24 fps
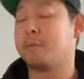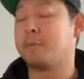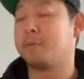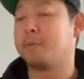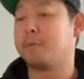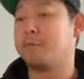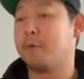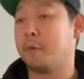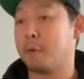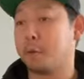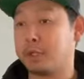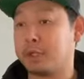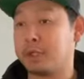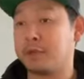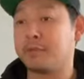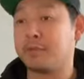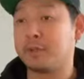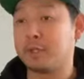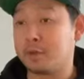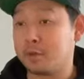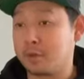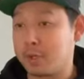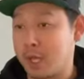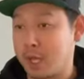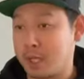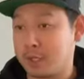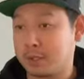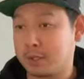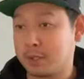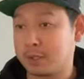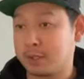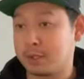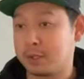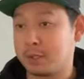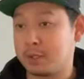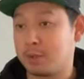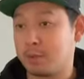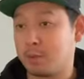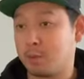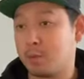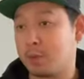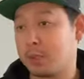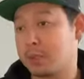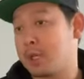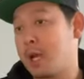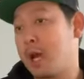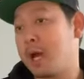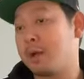up four different locations,
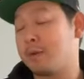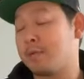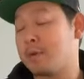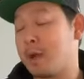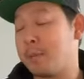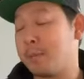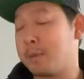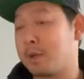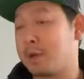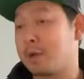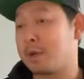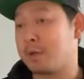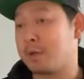which Ani Ramen